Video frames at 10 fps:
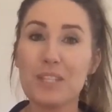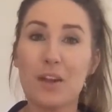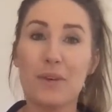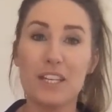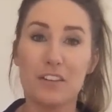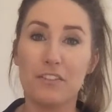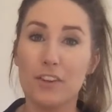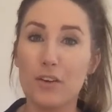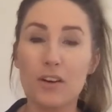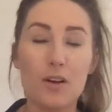We did
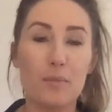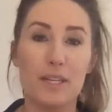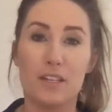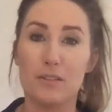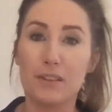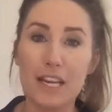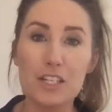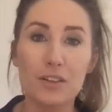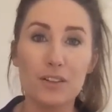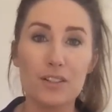floral, we did
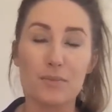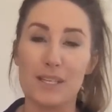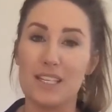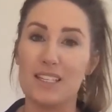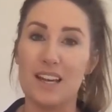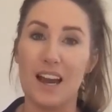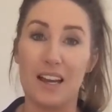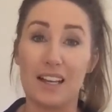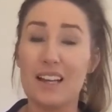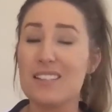rentals, we did
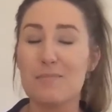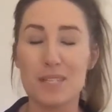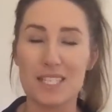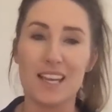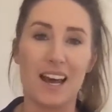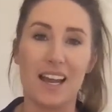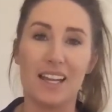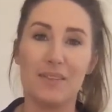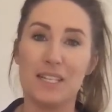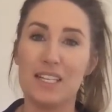custom
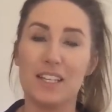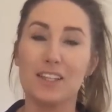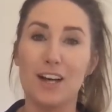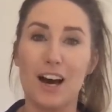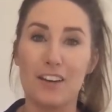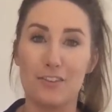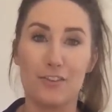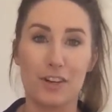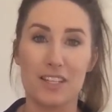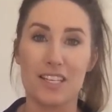design. We did a lot
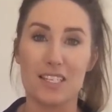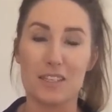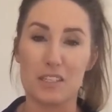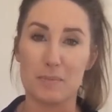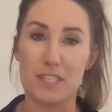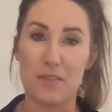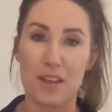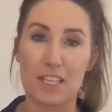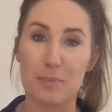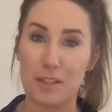for this
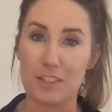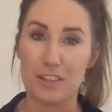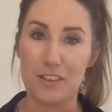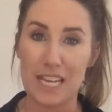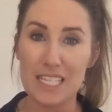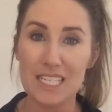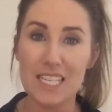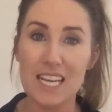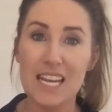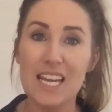specific sponsored event.
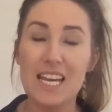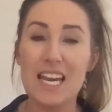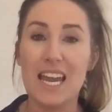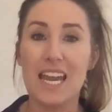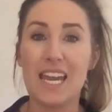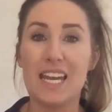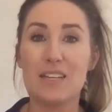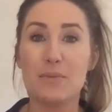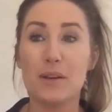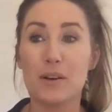
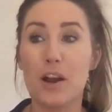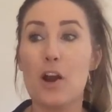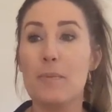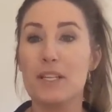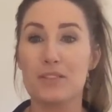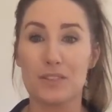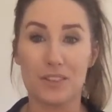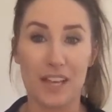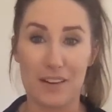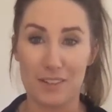And we were hoping to
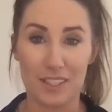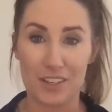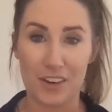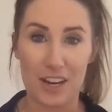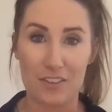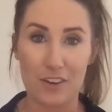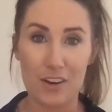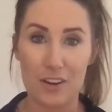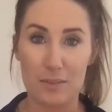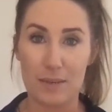get really great
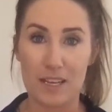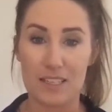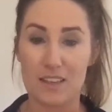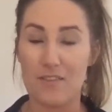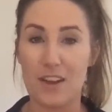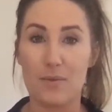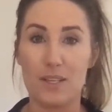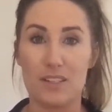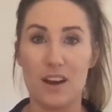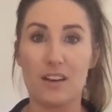photos because the event
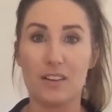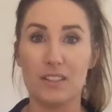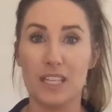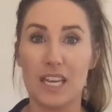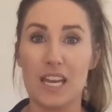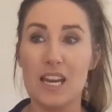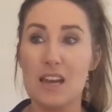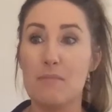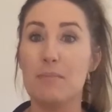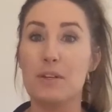was not only
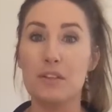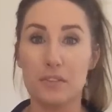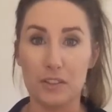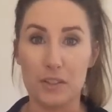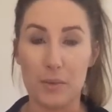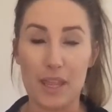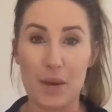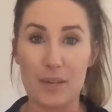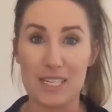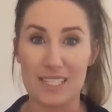beautiful in the way
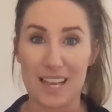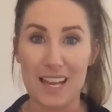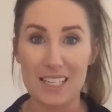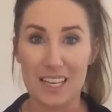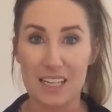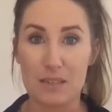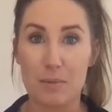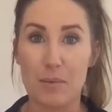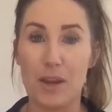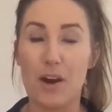that we designed it,
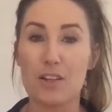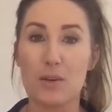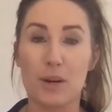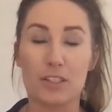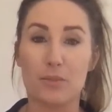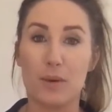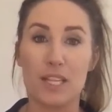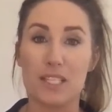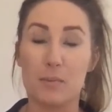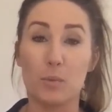but we also worked
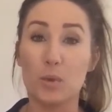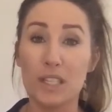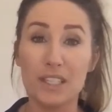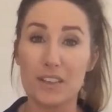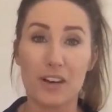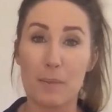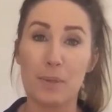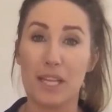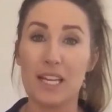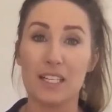with some really great
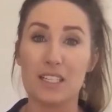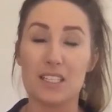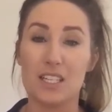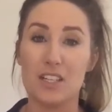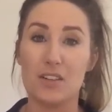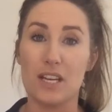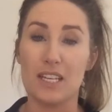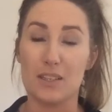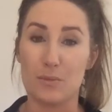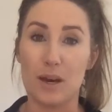planners to do it
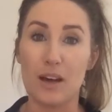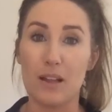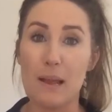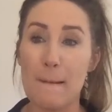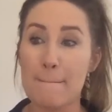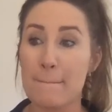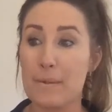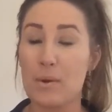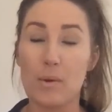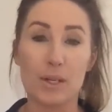as well.
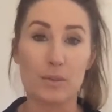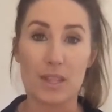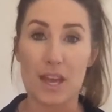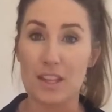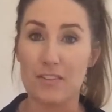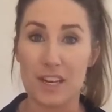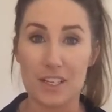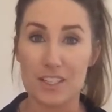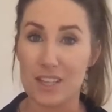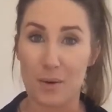We worked with other
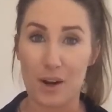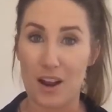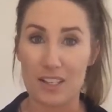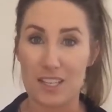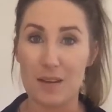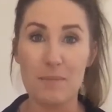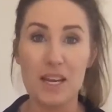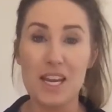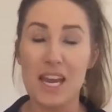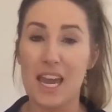vendors that were awesome,
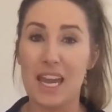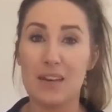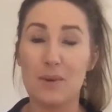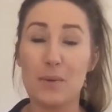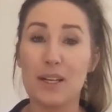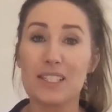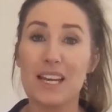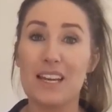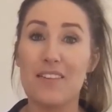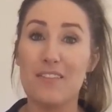And we worked
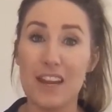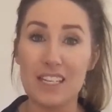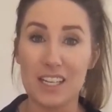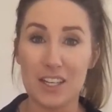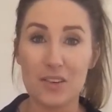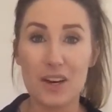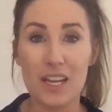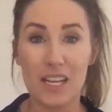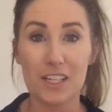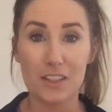at a venue
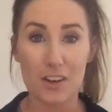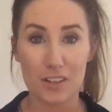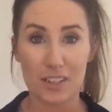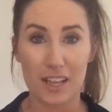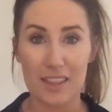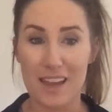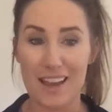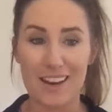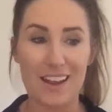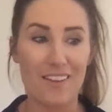here locally
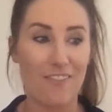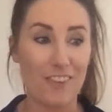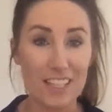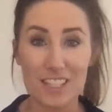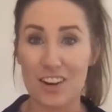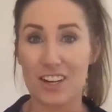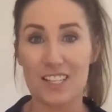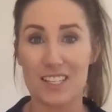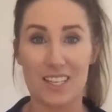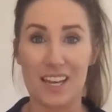that fits our
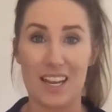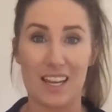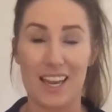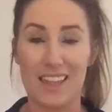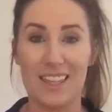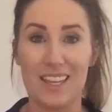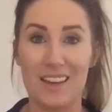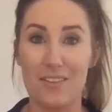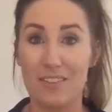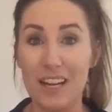aesthetic, and
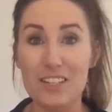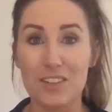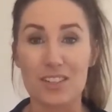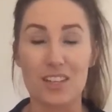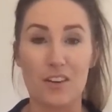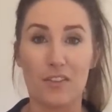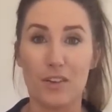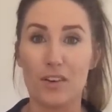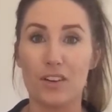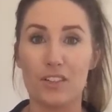the rentals and the
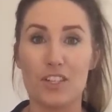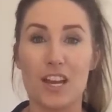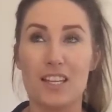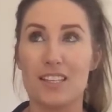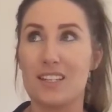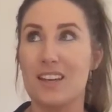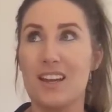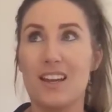floral just